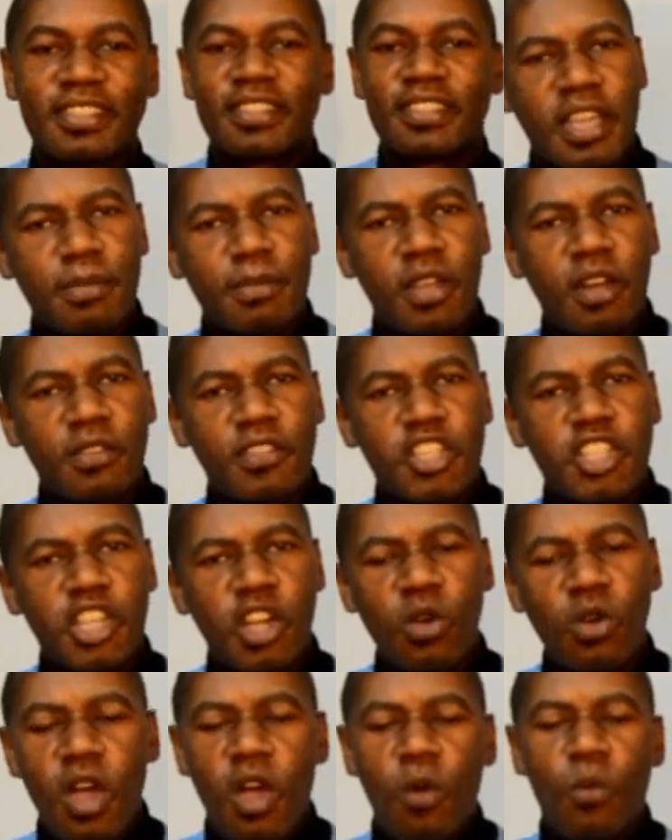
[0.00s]
Segment of the
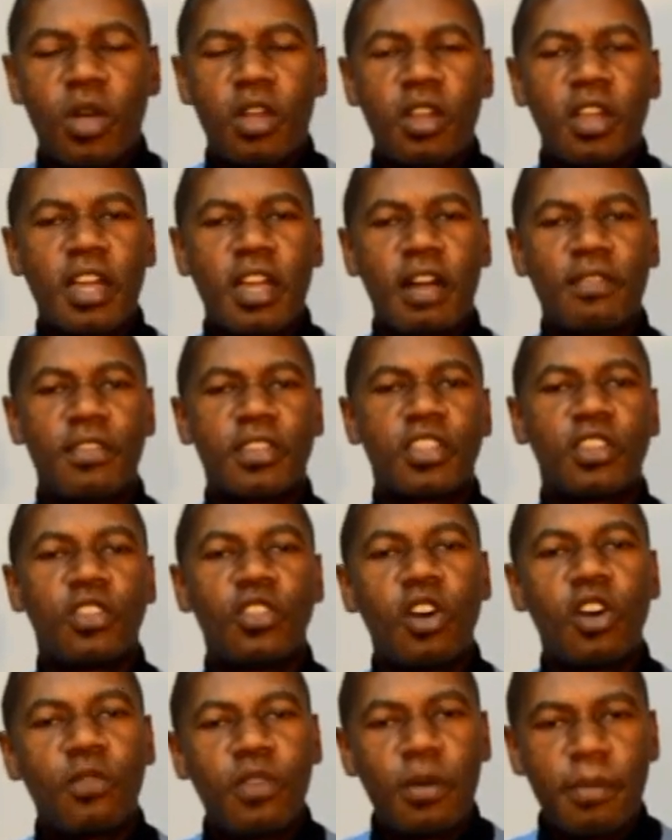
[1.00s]
show, we're going to cover the
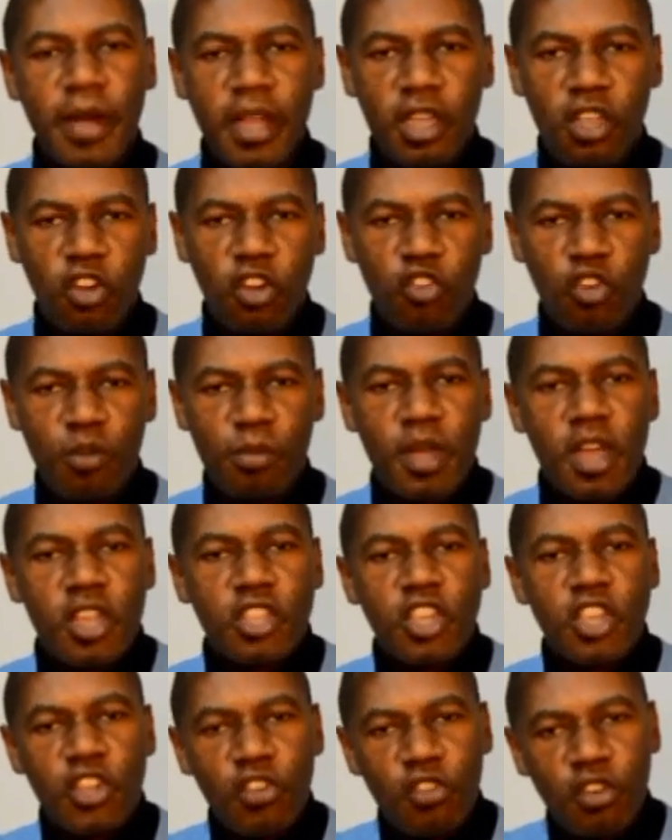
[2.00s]
North American group,
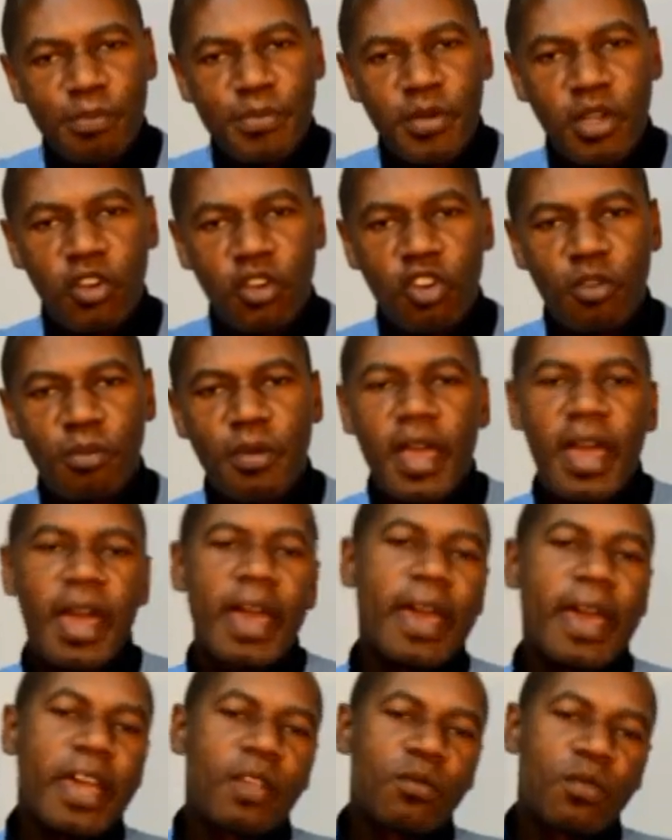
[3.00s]
the European group,
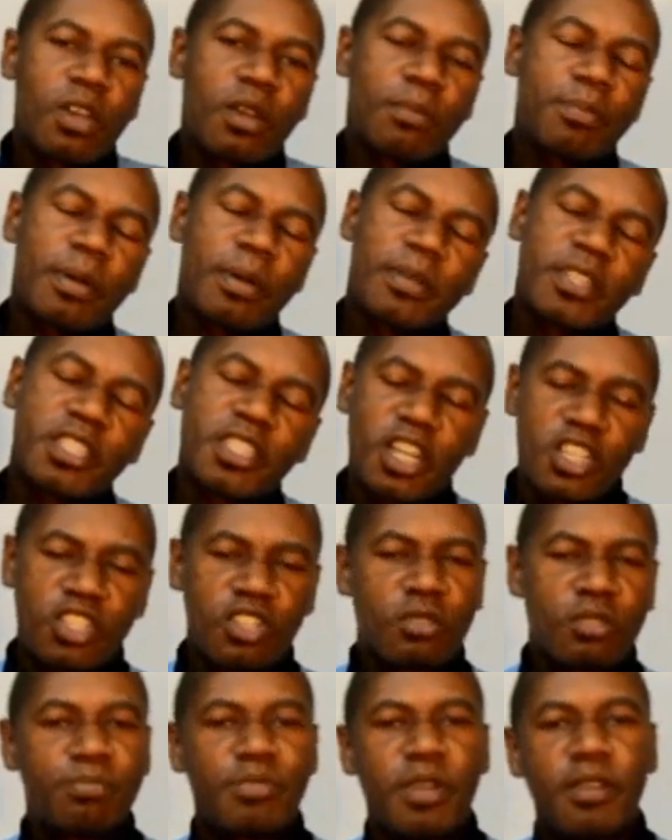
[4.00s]
and we're going to probably touch
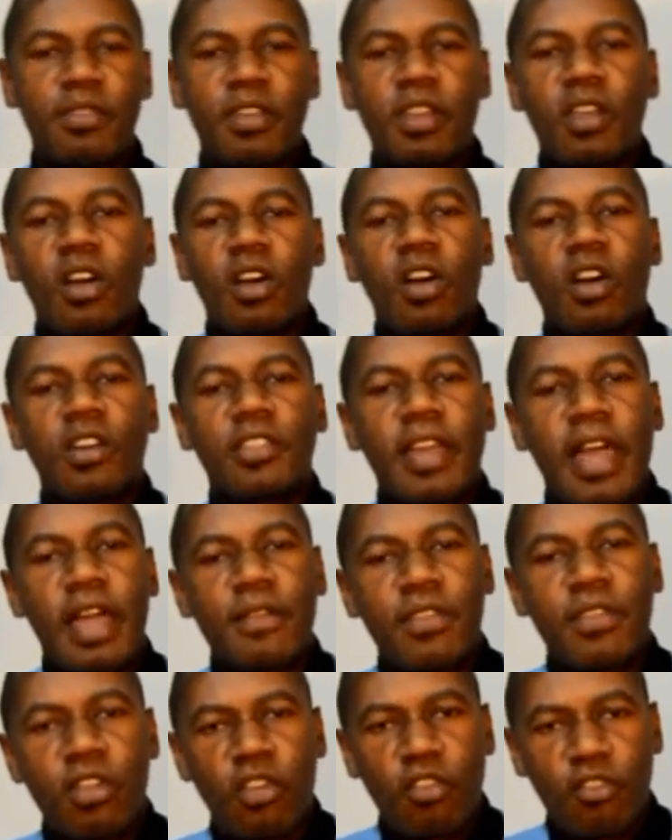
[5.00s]
on briefly on the
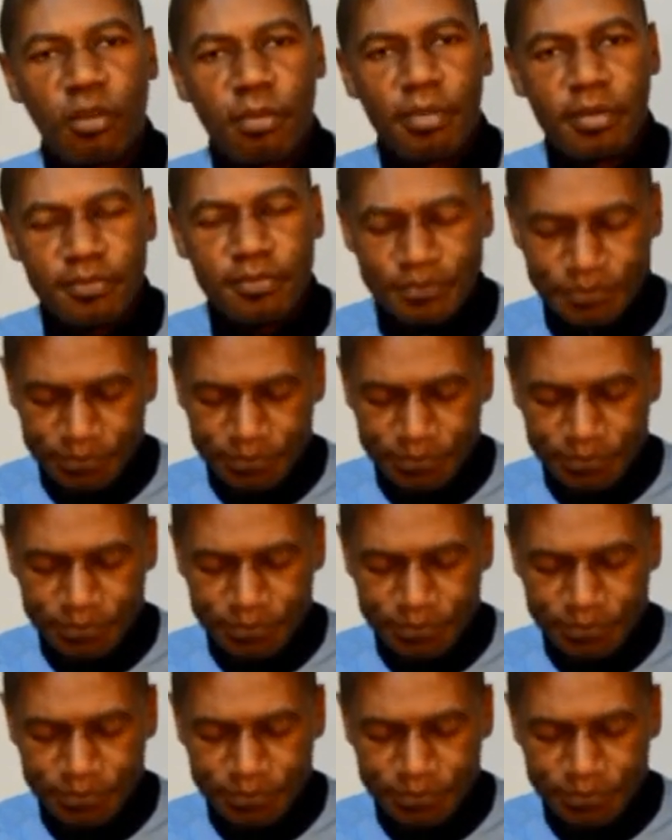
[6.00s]
African group.